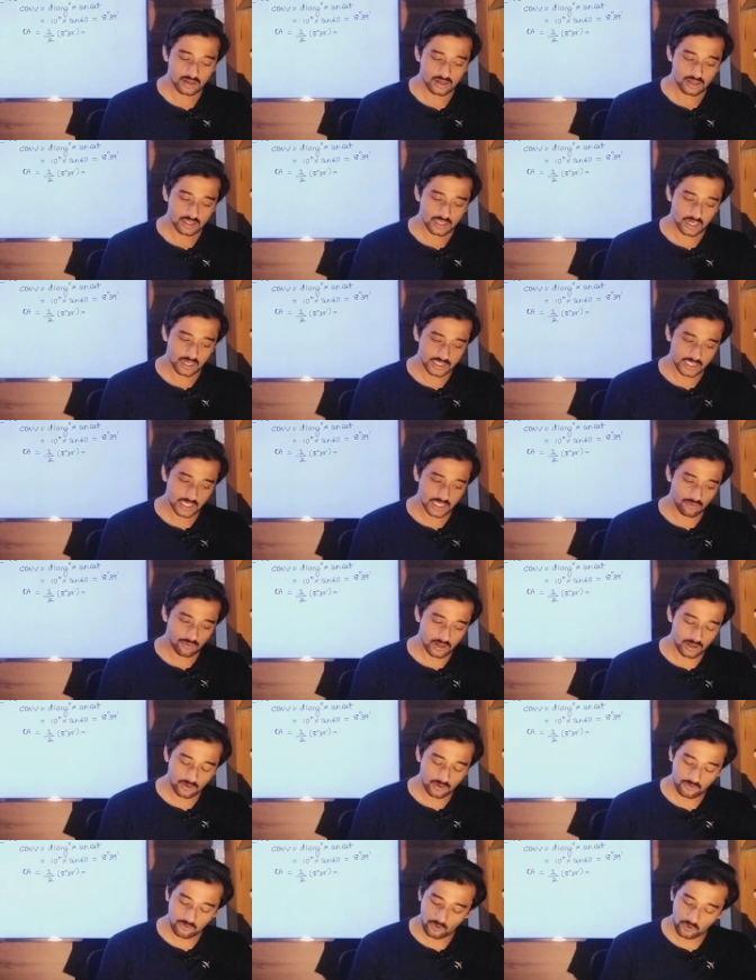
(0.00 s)
that is equal
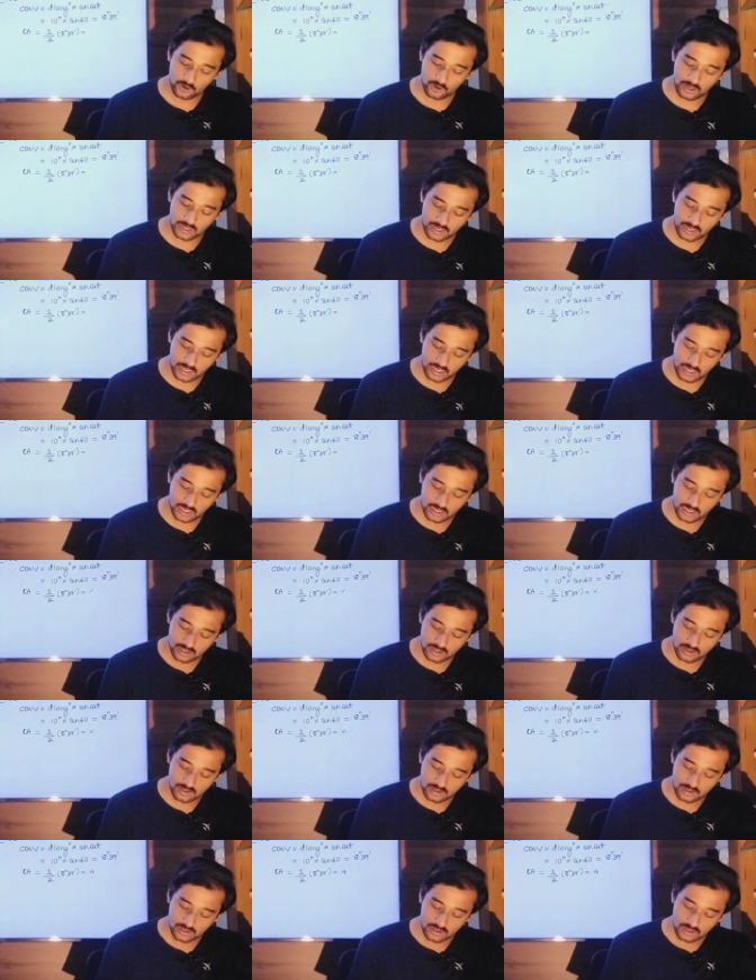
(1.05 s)
to 4 degree
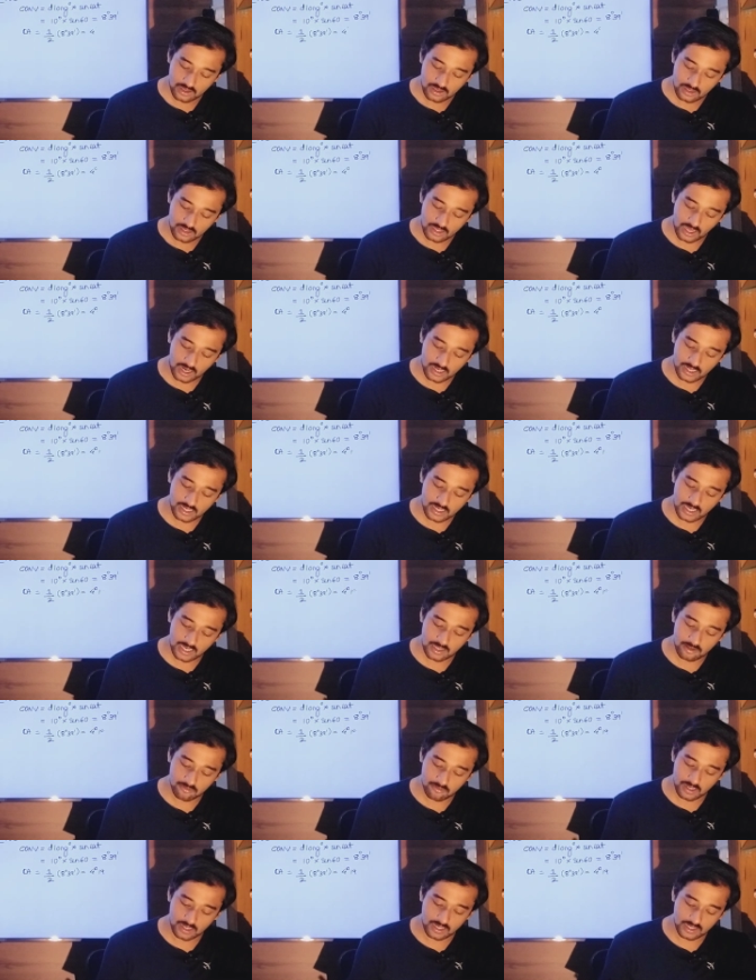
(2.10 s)

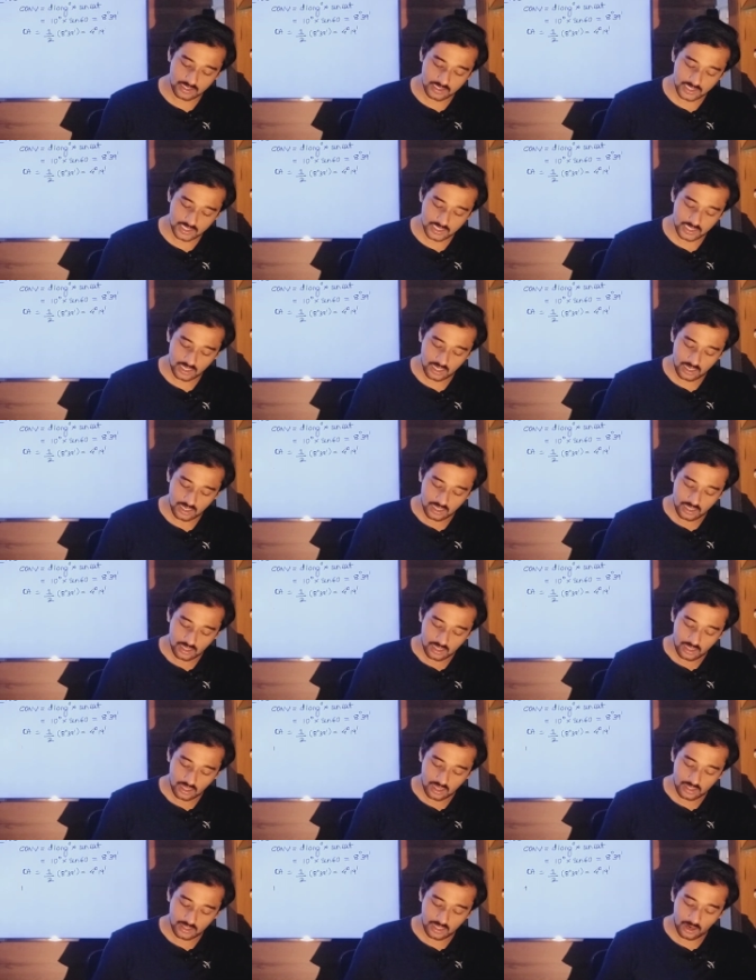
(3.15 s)
19 minutes.
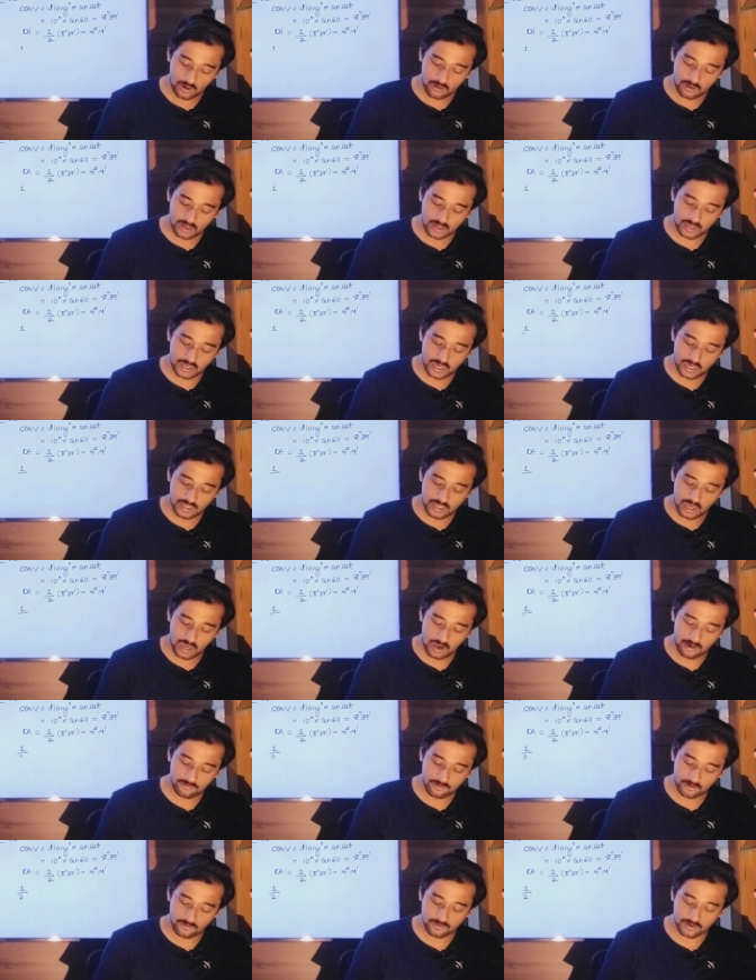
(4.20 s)
Now again half
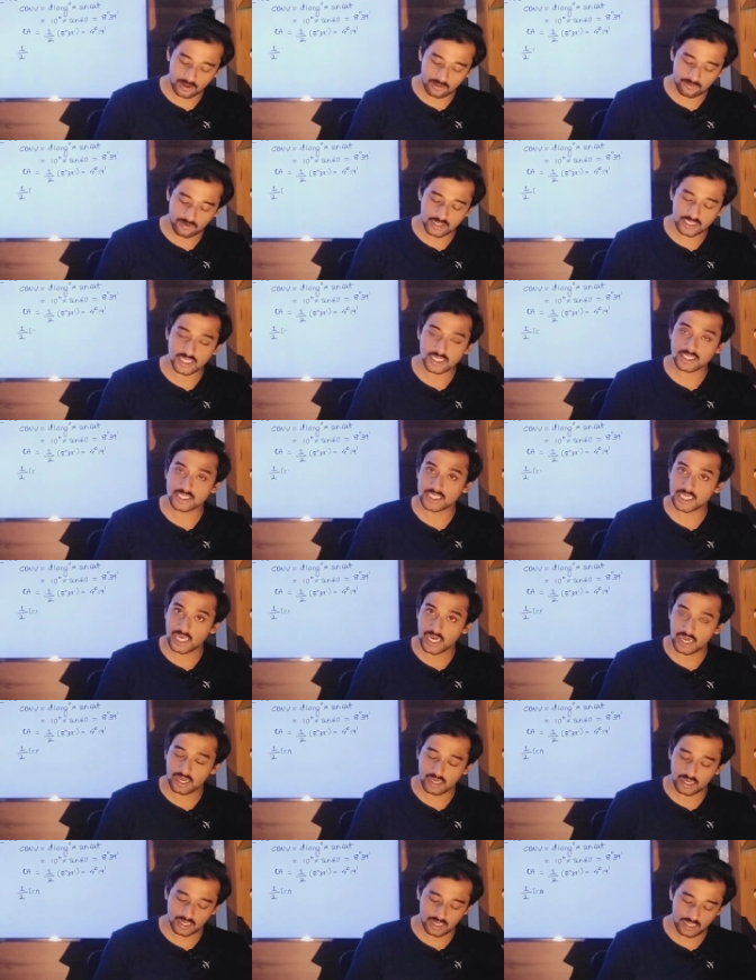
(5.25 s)
of convergency
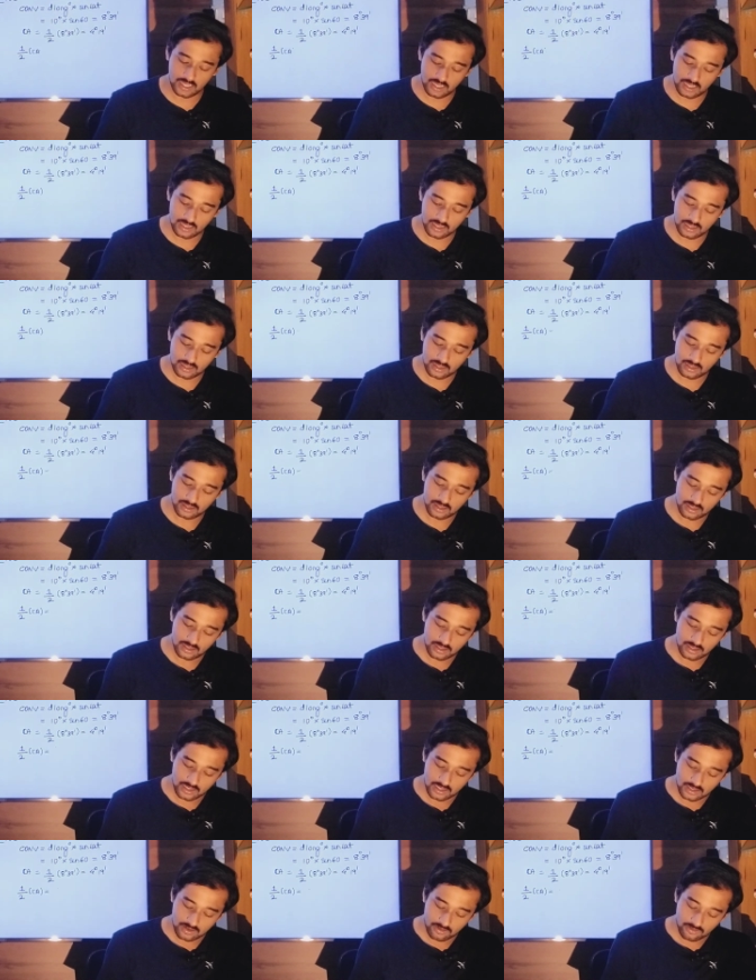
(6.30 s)
angle
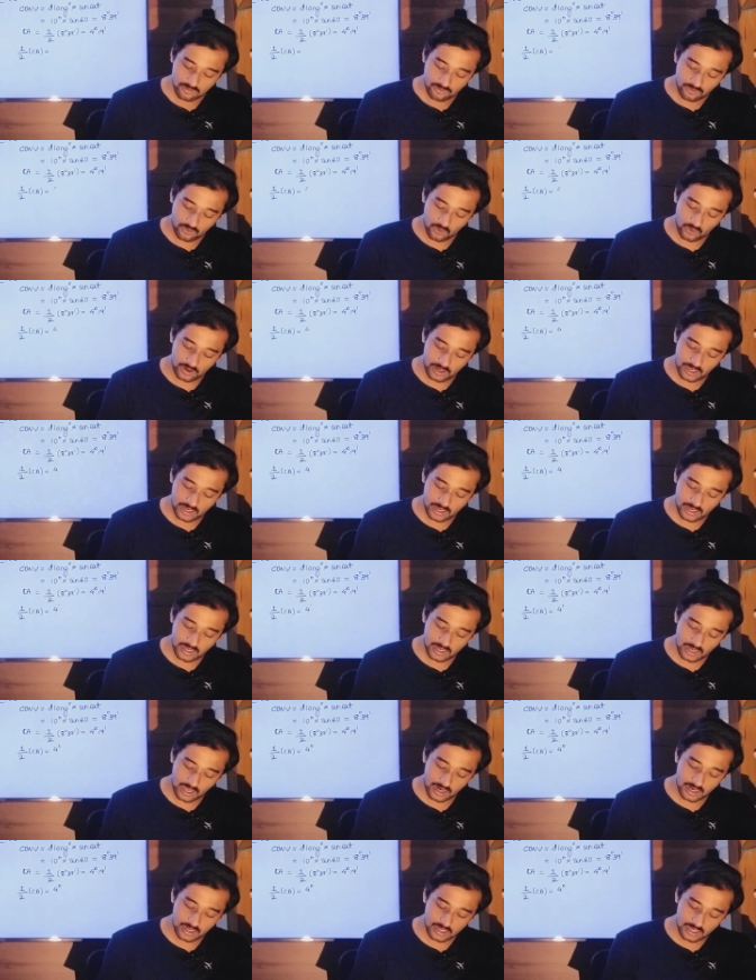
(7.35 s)
4 degree
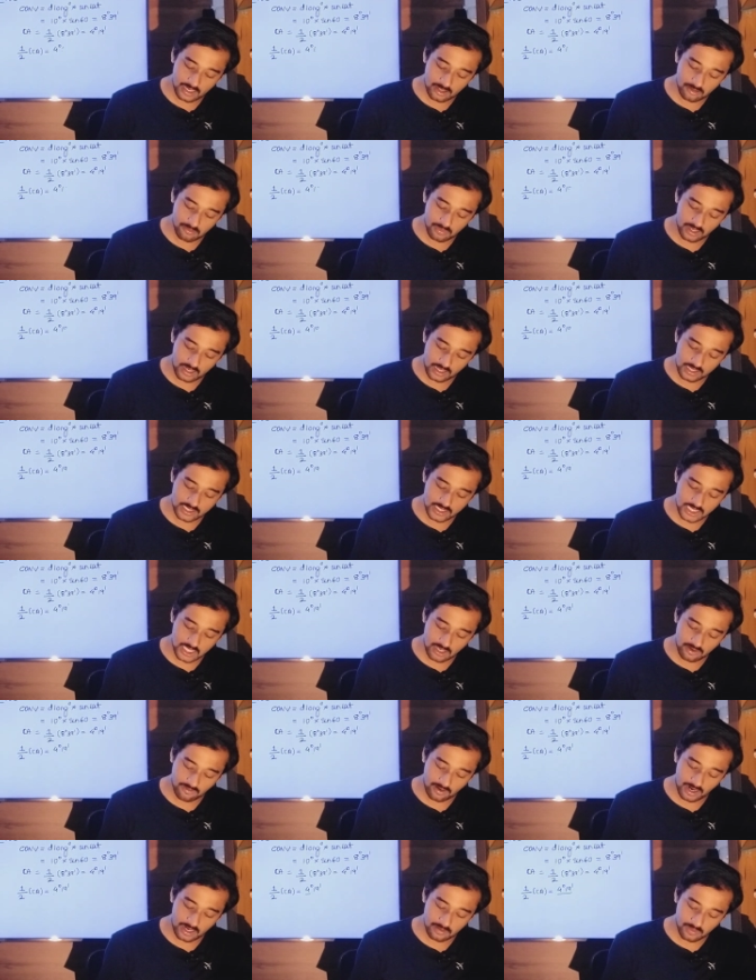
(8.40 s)
19 minutes
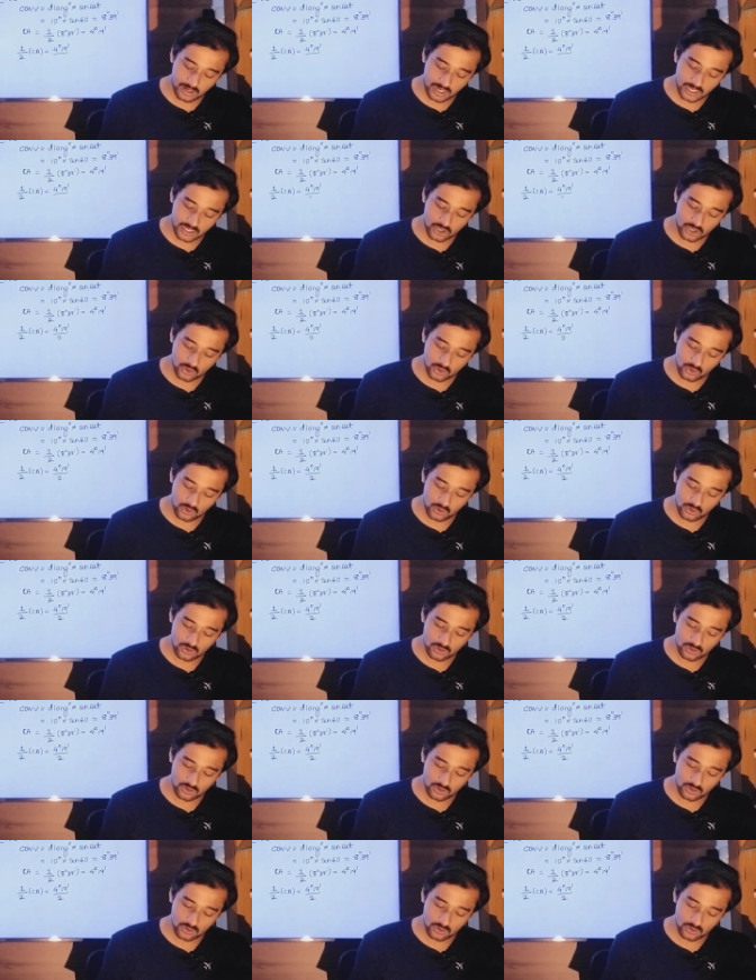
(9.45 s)
divided by 2,